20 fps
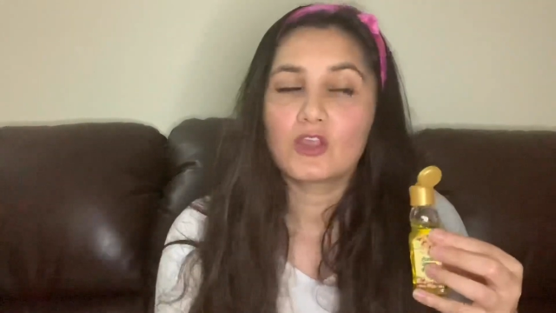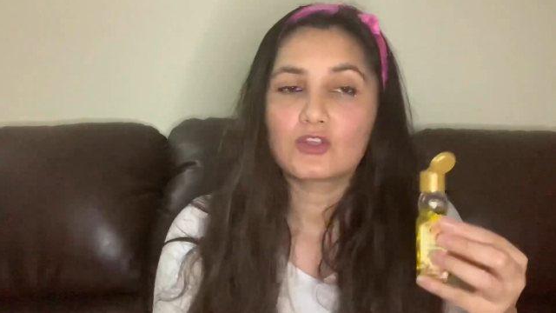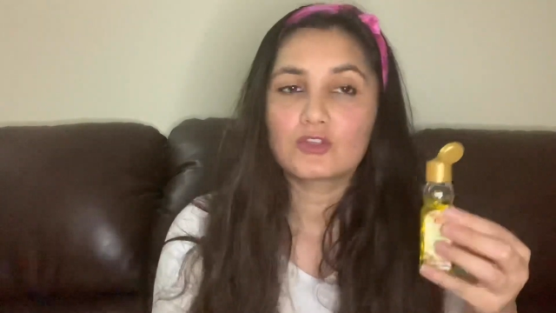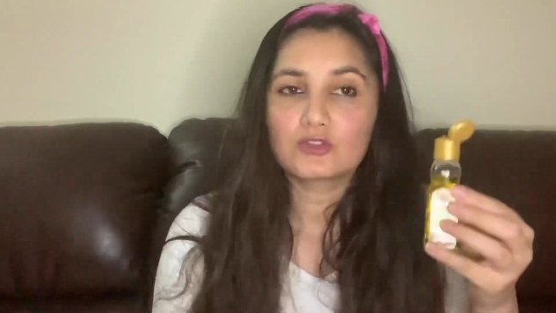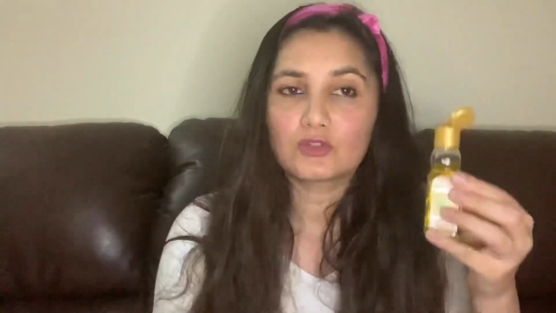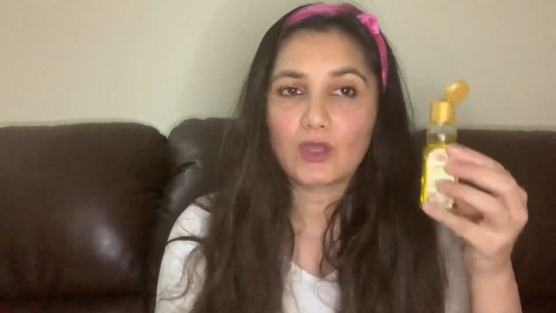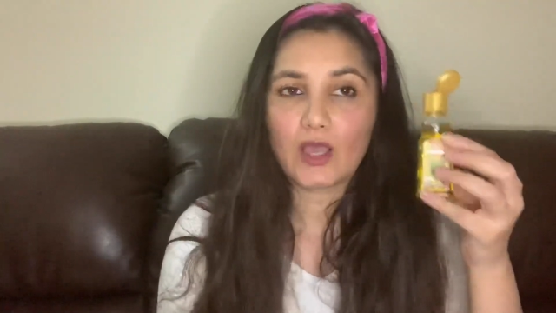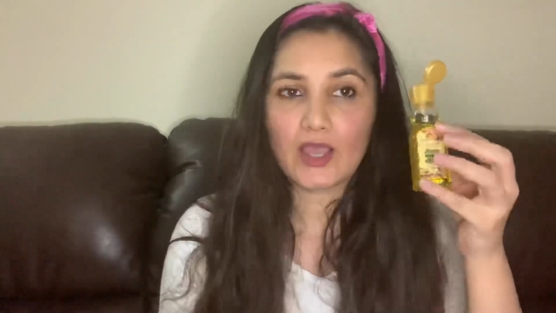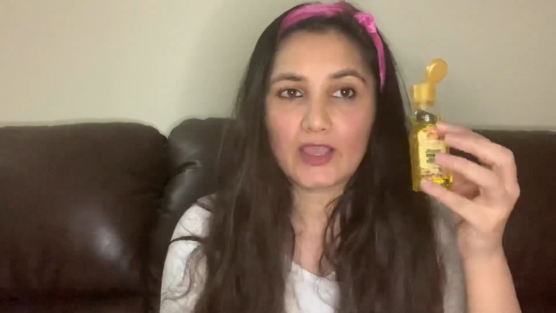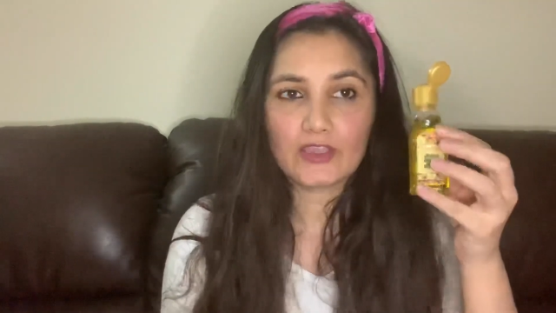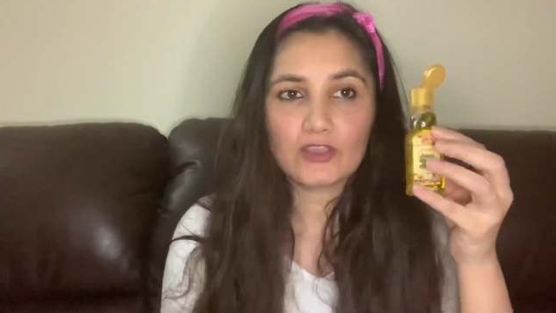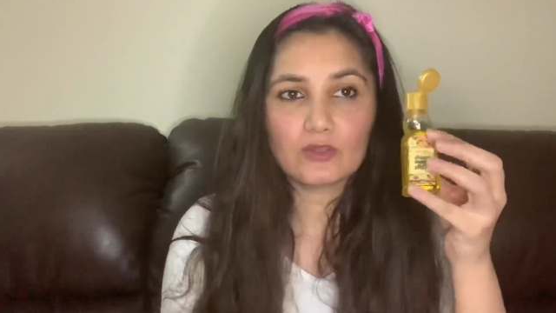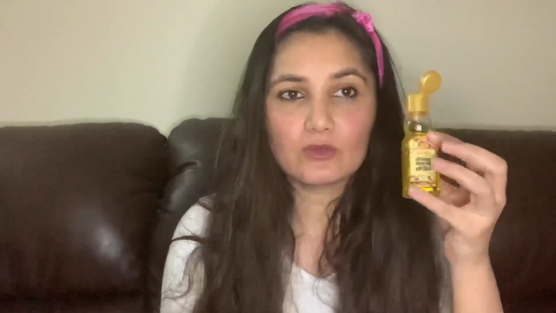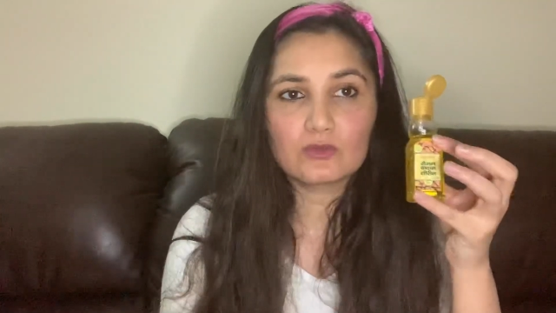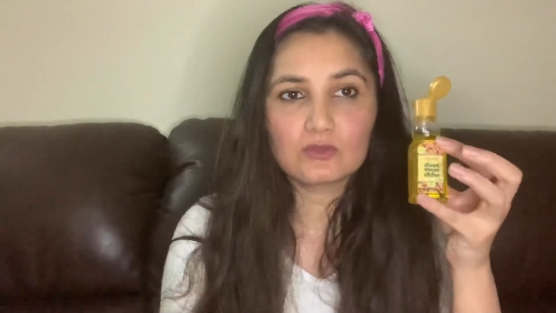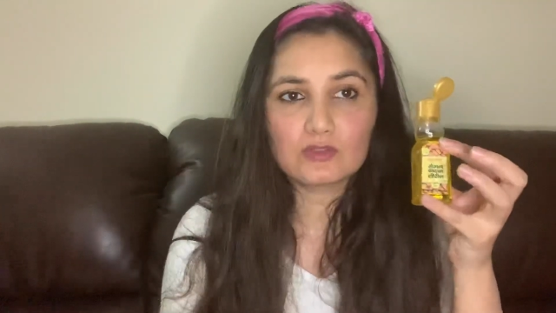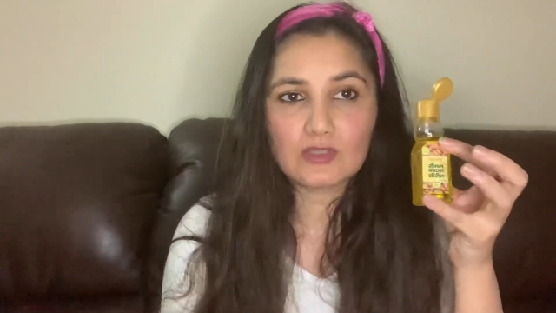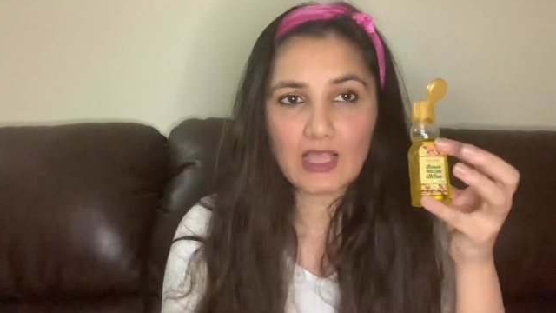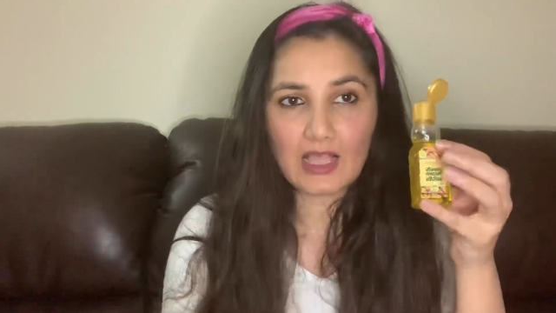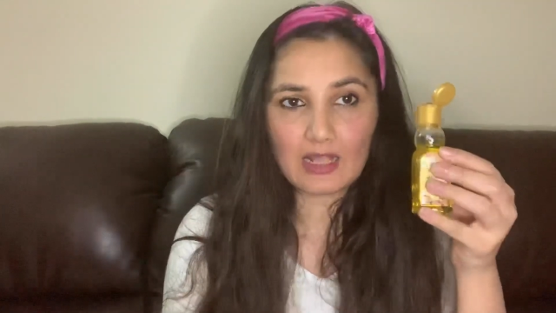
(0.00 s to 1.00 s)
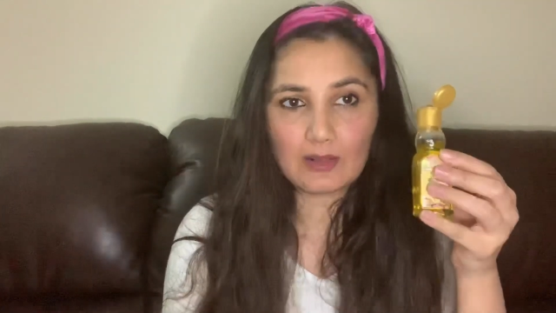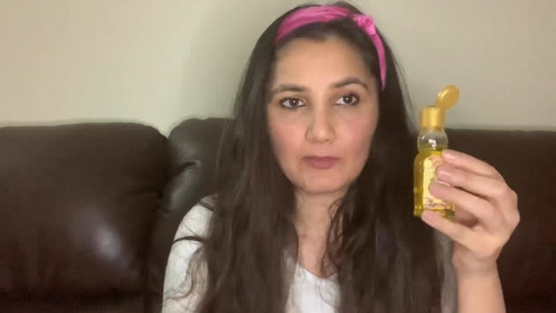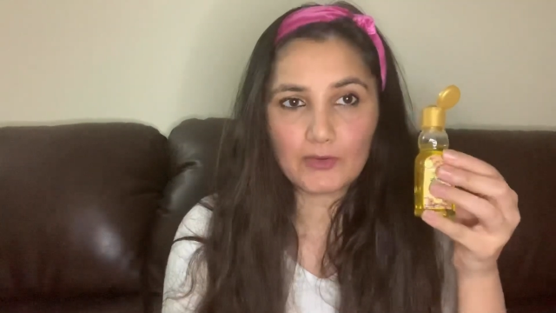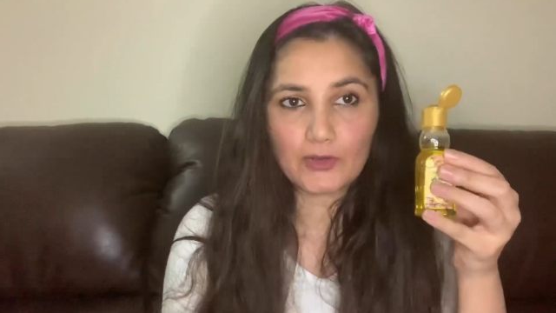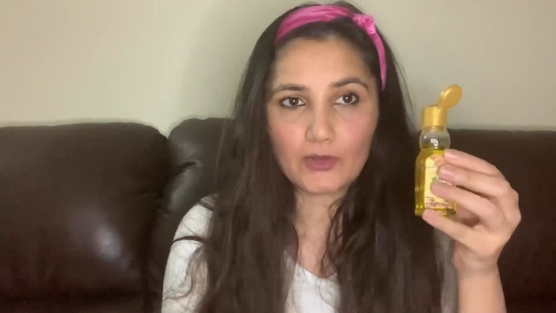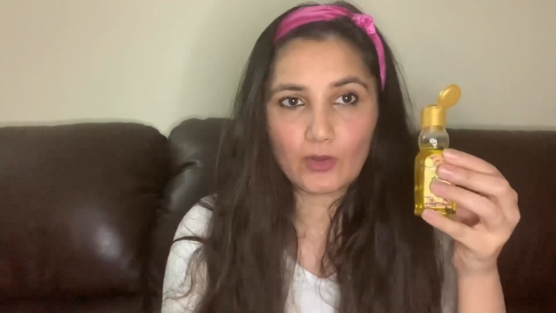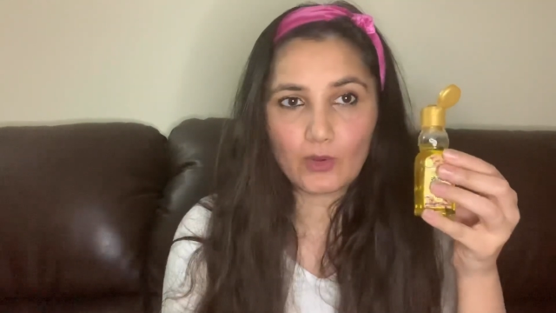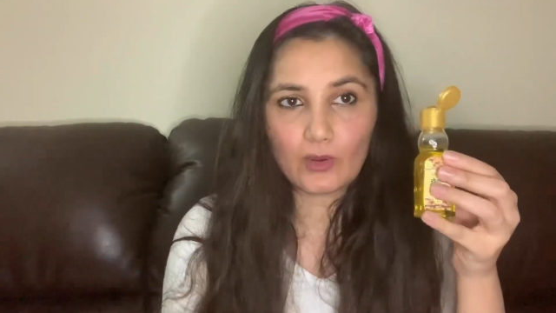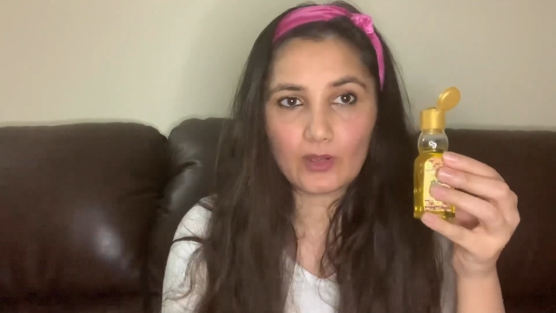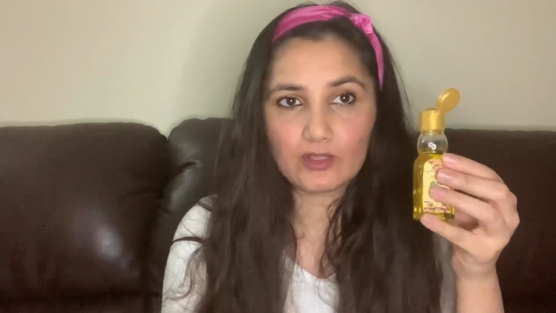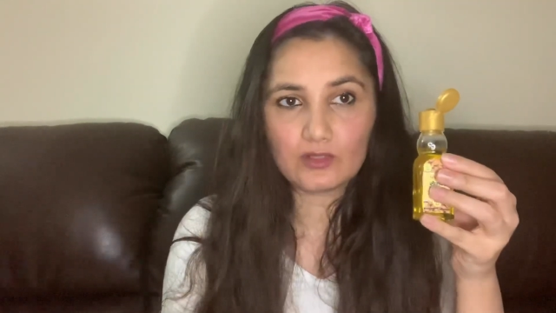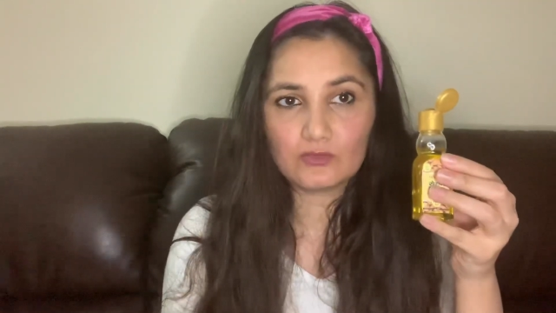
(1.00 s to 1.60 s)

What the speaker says: So I use almond oil,